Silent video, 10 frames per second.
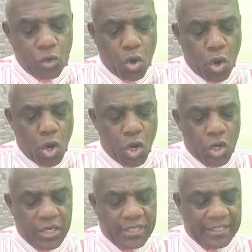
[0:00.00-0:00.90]

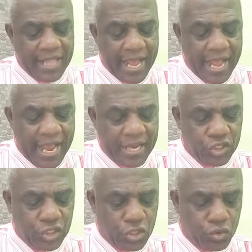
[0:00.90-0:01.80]
God
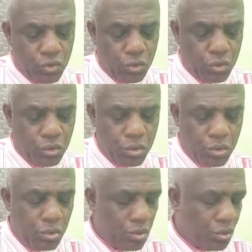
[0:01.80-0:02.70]
dislikes it
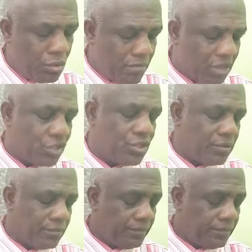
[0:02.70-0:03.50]
too much.